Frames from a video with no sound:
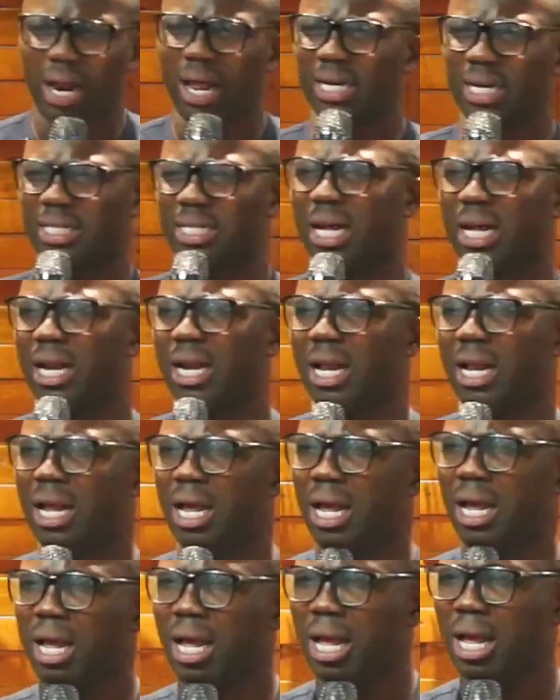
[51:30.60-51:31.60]
that
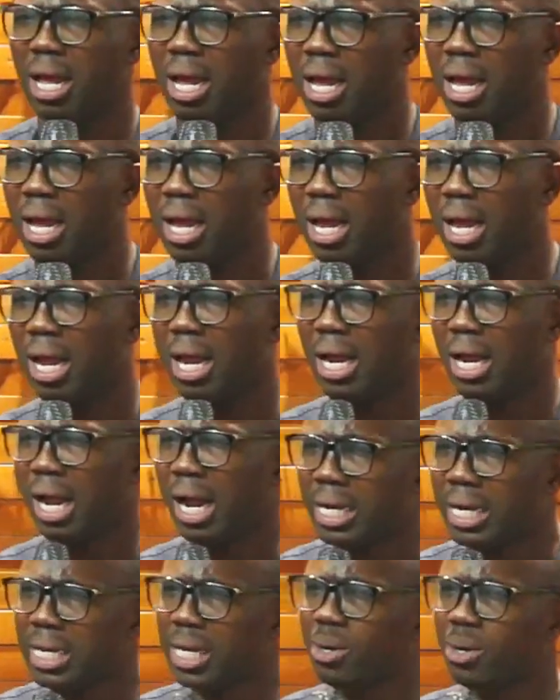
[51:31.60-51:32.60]
I
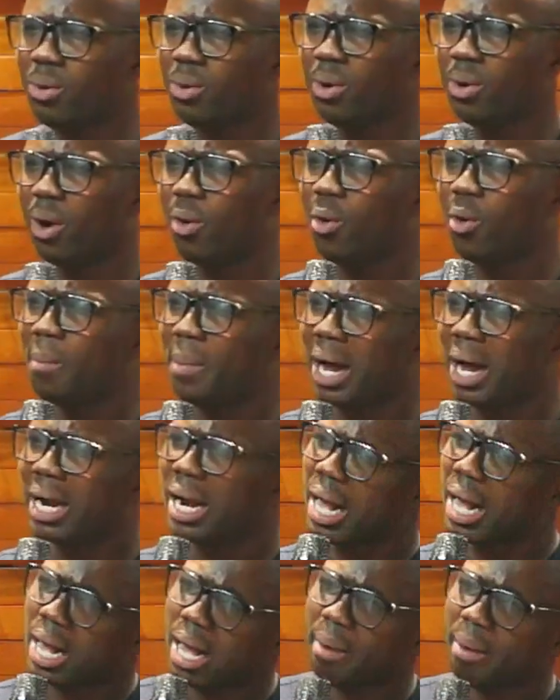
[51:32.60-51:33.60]
didn't know a woman I
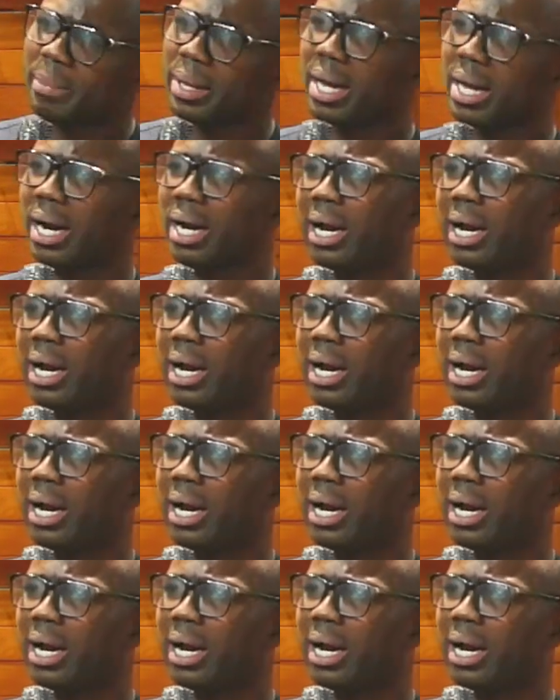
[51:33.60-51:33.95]
can make a cry.